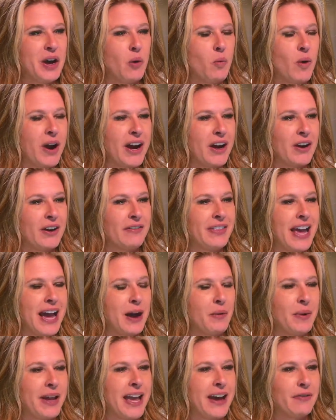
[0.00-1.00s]
aware of
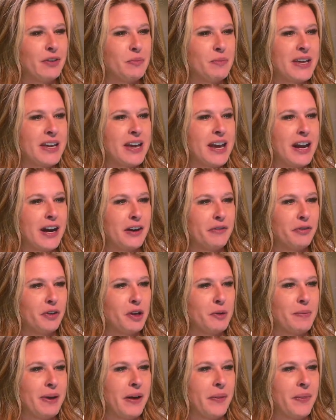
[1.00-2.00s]
that. We have to be
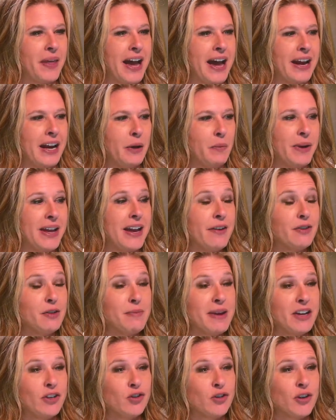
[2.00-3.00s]
careful about that. And we have to
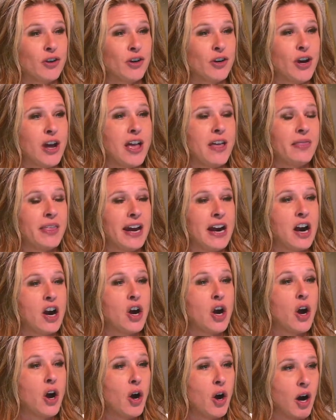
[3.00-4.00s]
make sure that
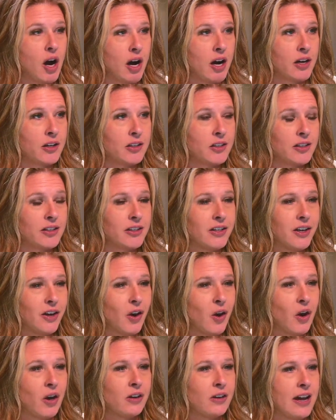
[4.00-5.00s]
our hearts
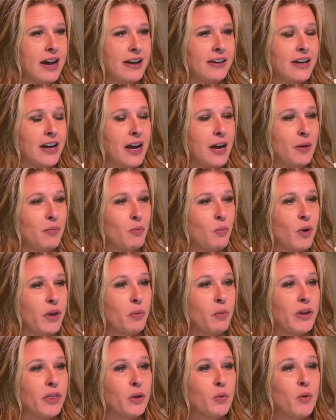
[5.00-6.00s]
are lined up
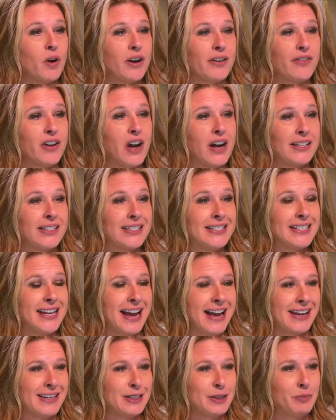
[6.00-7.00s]
with what the Word of God
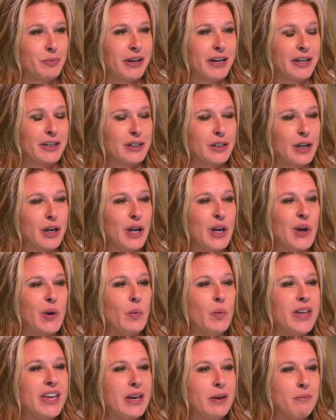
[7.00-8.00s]
says, because
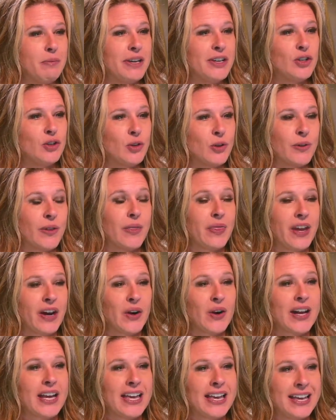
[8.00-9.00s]
we can be sure that
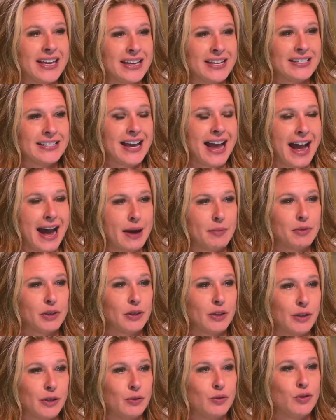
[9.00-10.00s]
there is
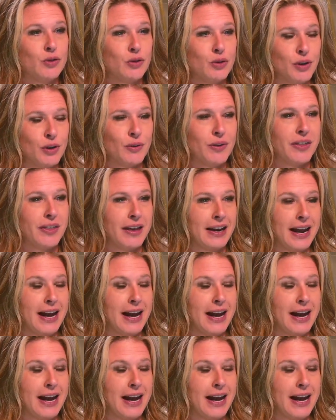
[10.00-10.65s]
absolute truth, and that